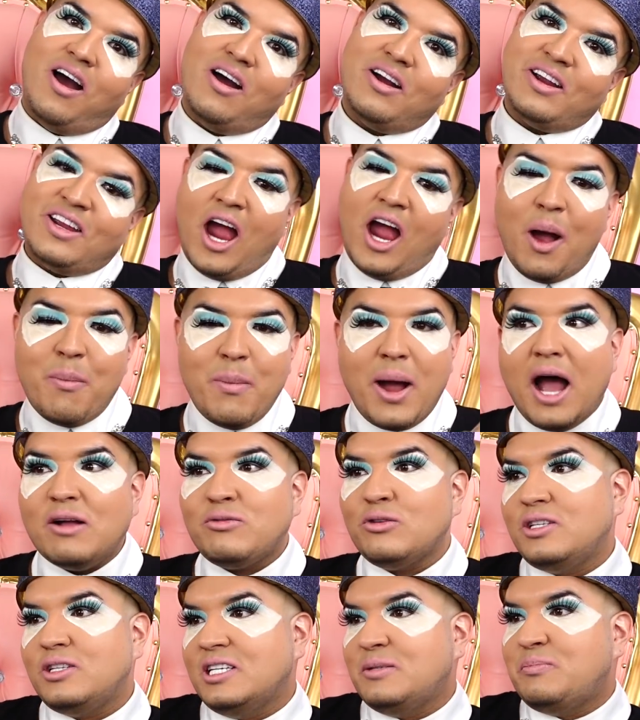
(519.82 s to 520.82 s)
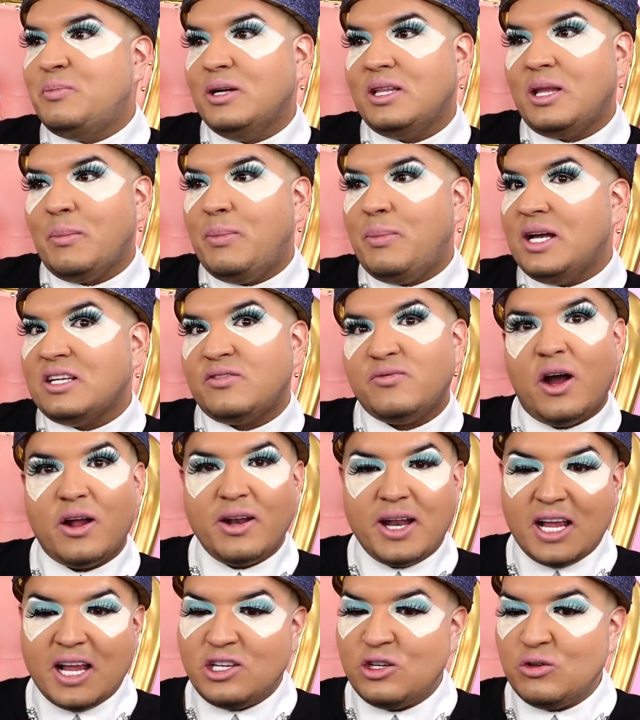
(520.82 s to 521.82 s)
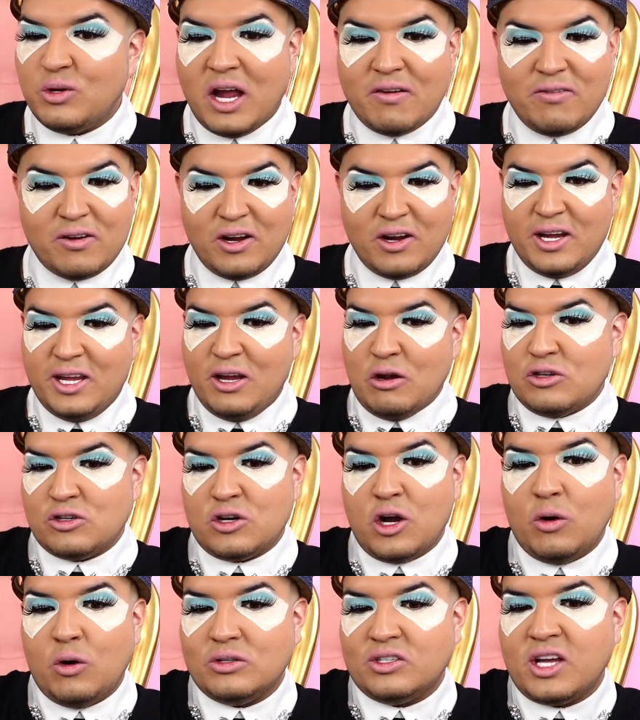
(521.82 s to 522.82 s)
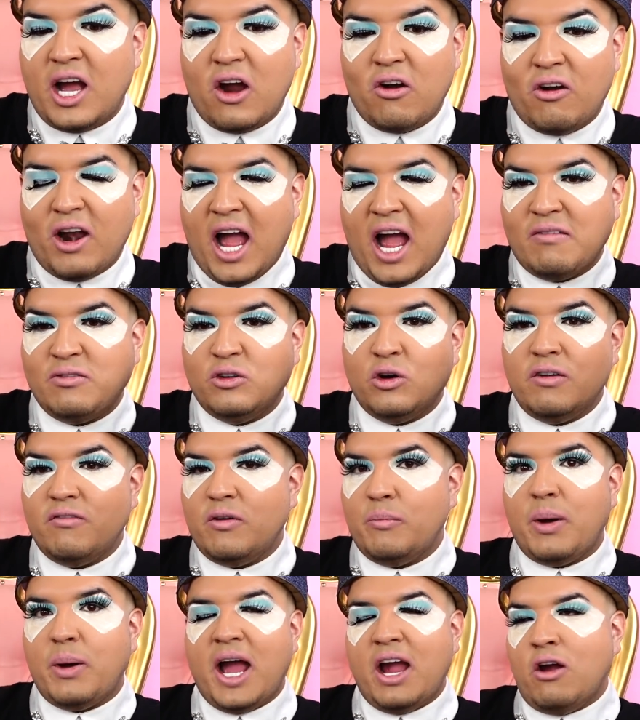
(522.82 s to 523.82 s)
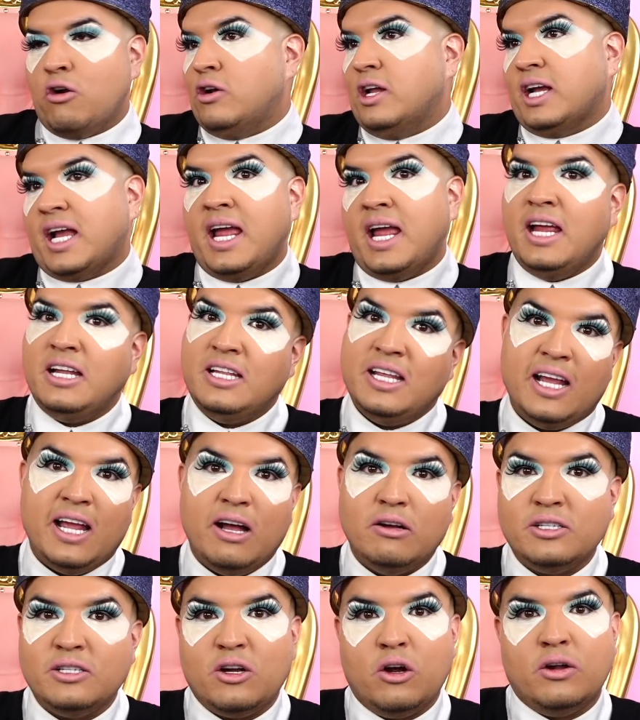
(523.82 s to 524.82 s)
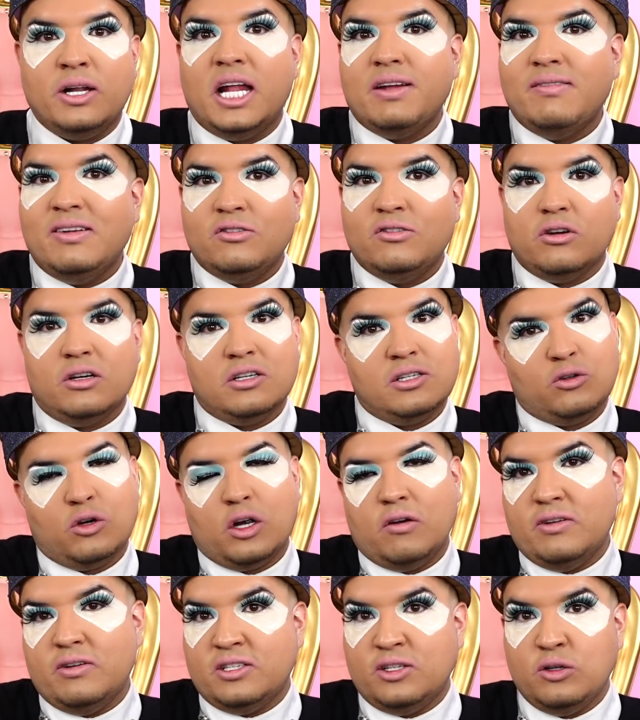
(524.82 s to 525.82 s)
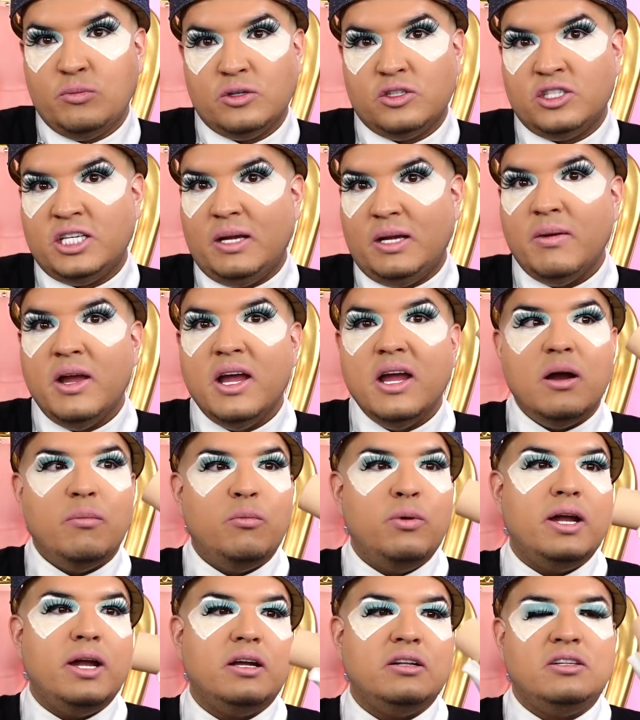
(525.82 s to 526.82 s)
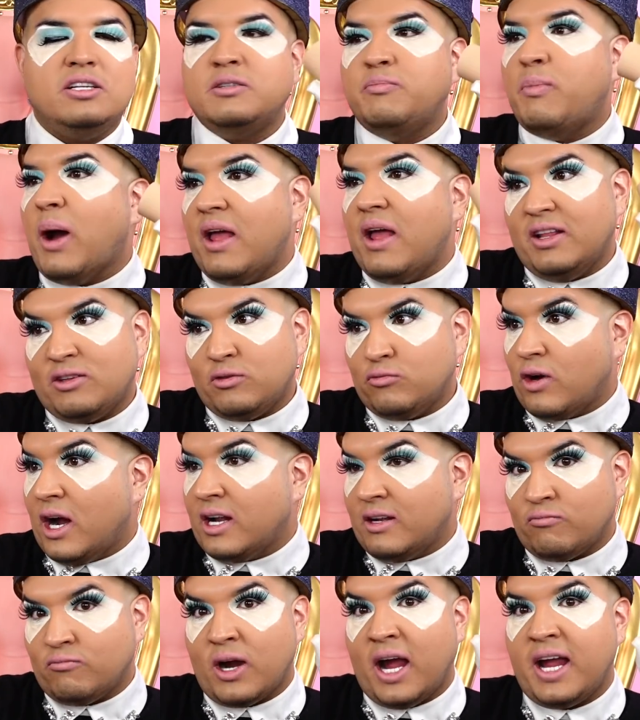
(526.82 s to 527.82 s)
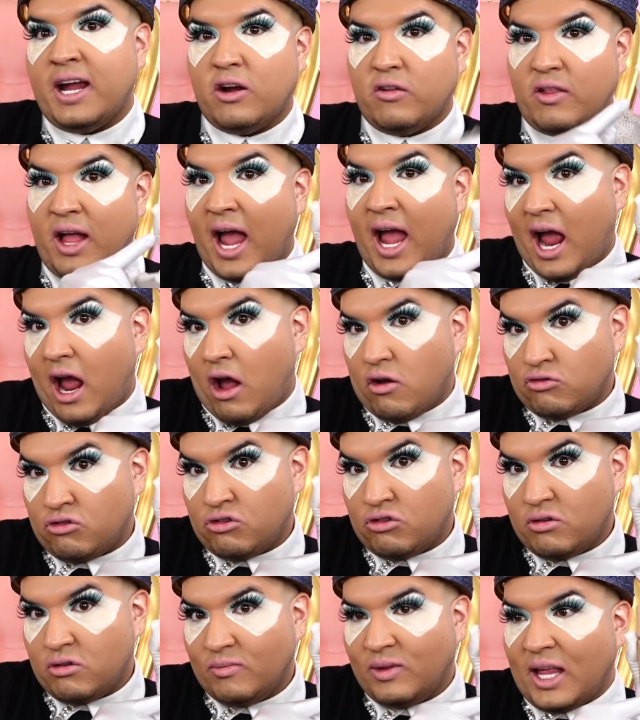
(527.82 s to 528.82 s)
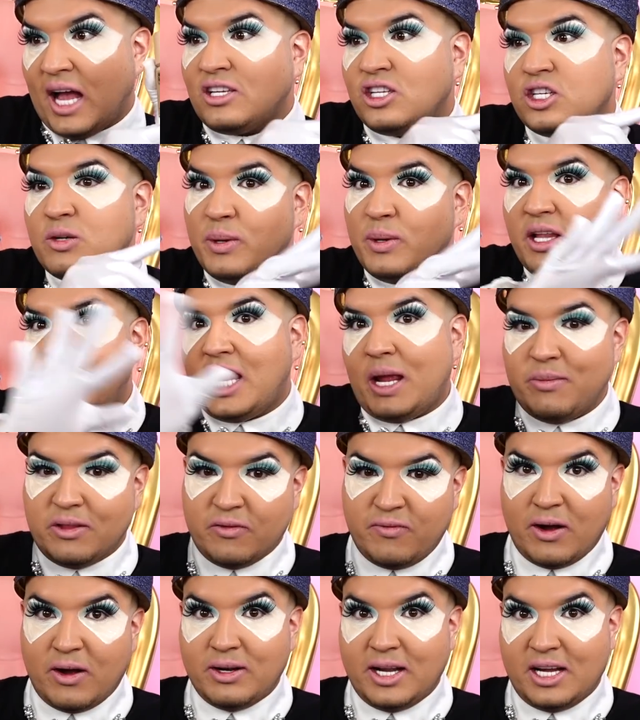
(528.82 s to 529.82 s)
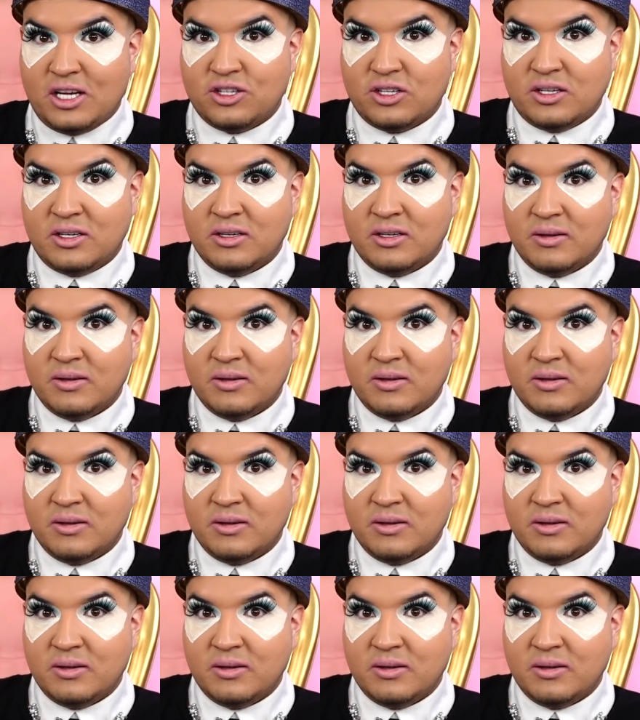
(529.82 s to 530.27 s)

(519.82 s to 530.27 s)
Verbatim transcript: Y'all might as well just put the best foundation you're ever going to use your whole entire life. Don't even buy it or look at anything else, girl. Not even drugstore if it's super cheap. We just buy this one right, right here at the house. That should be the name of the foundation.